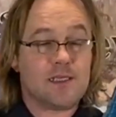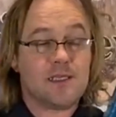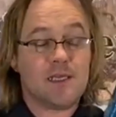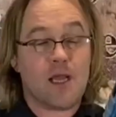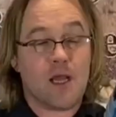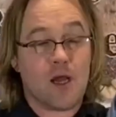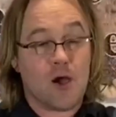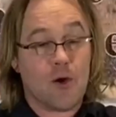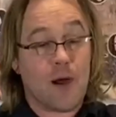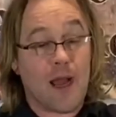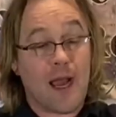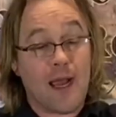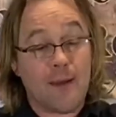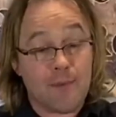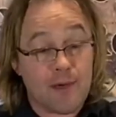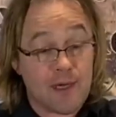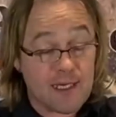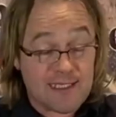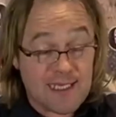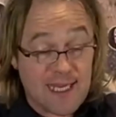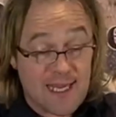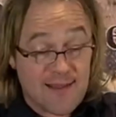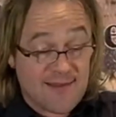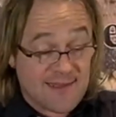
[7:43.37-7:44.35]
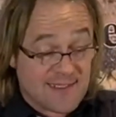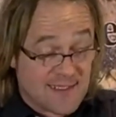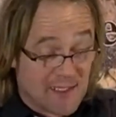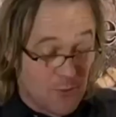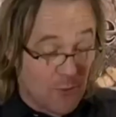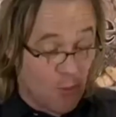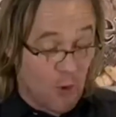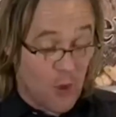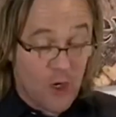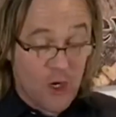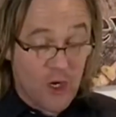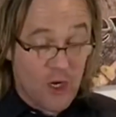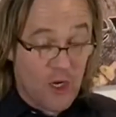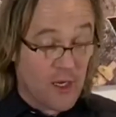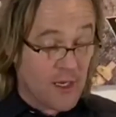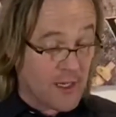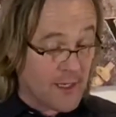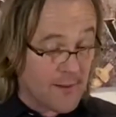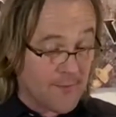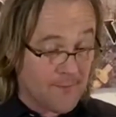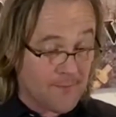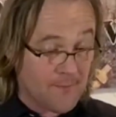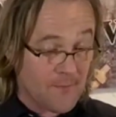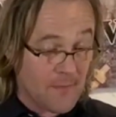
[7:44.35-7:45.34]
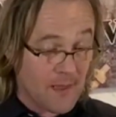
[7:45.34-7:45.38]
So I'm going to take this to work
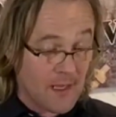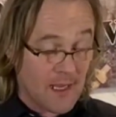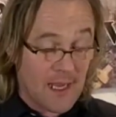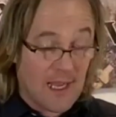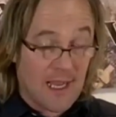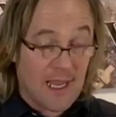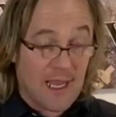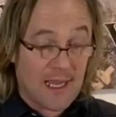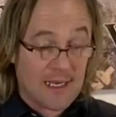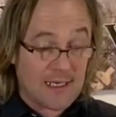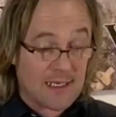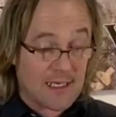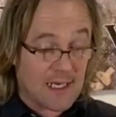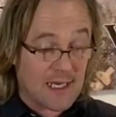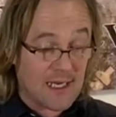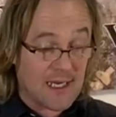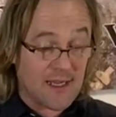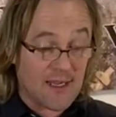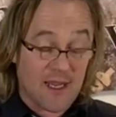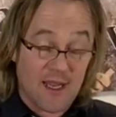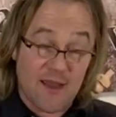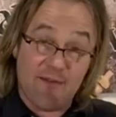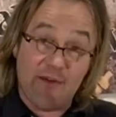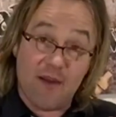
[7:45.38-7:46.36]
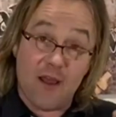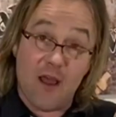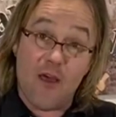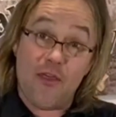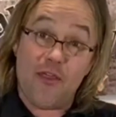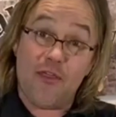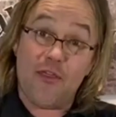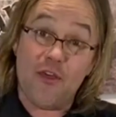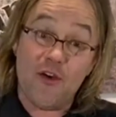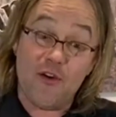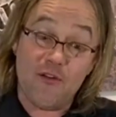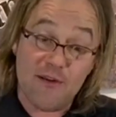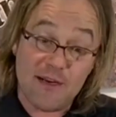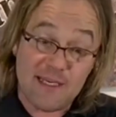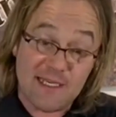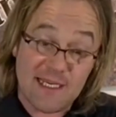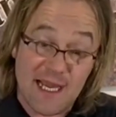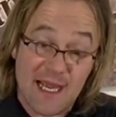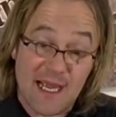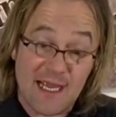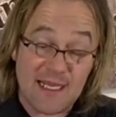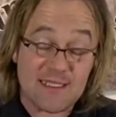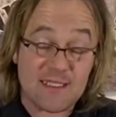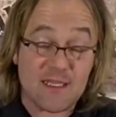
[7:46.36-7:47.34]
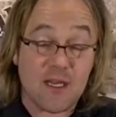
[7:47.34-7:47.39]
and I'm going to give it a thorough
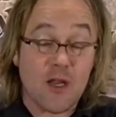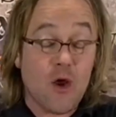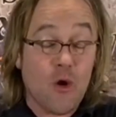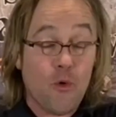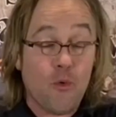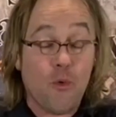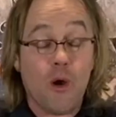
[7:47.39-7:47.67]
test.